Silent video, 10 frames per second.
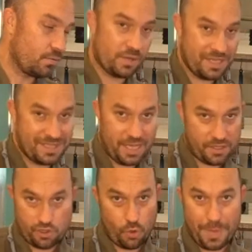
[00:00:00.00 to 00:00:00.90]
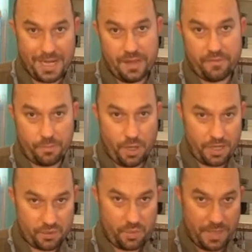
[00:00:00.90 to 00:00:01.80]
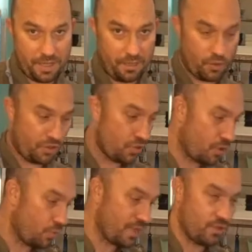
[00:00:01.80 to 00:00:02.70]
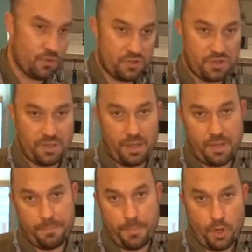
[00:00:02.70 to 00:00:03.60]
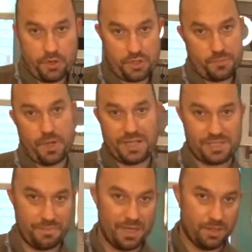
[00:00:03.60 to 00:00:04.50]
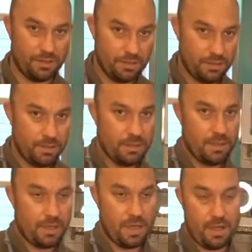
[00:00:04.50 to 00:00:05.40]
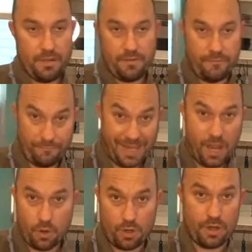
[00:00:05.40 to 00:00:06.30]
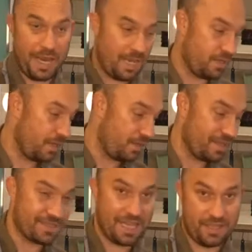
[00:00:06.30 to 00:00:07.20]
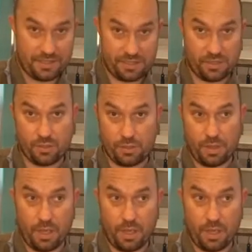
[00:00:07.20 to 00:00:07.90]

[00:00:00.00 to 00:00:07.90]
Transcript: this, like so many of the products we make at Locadoro, we use Barton Springs Mill flour and, in this case,